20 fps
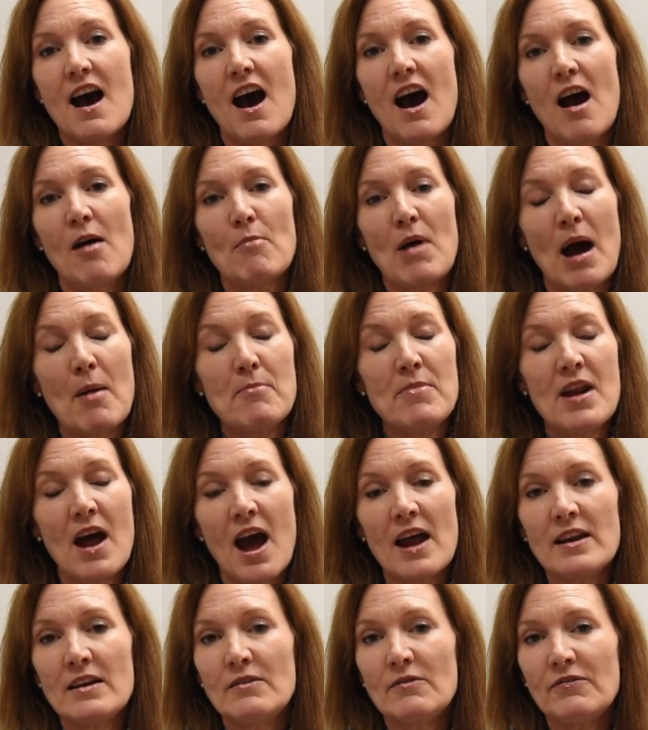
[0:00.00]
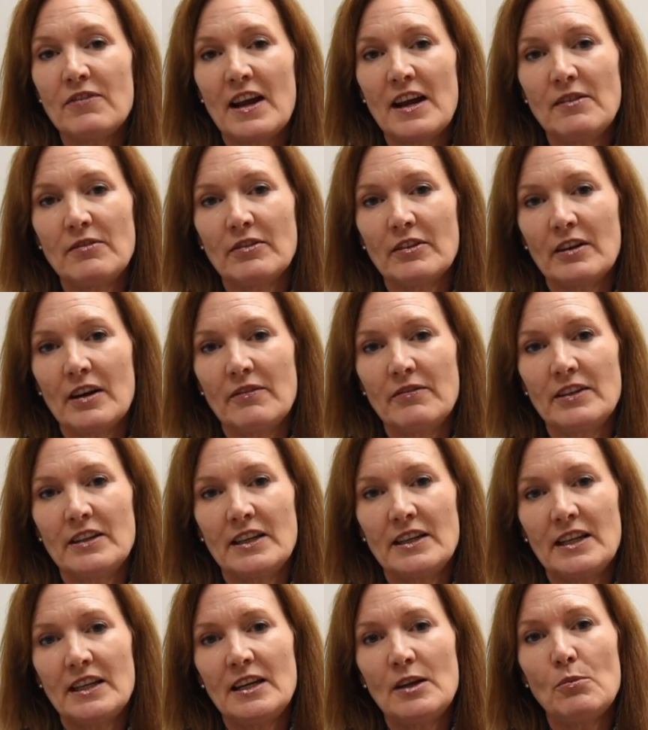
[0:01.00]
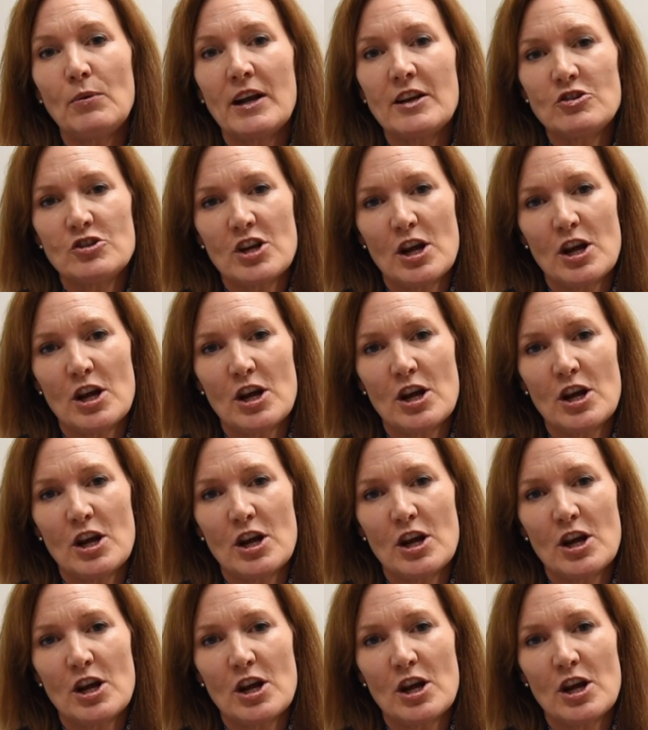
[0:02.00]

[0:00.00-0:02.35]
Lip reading: I'm not in favor of it in any way,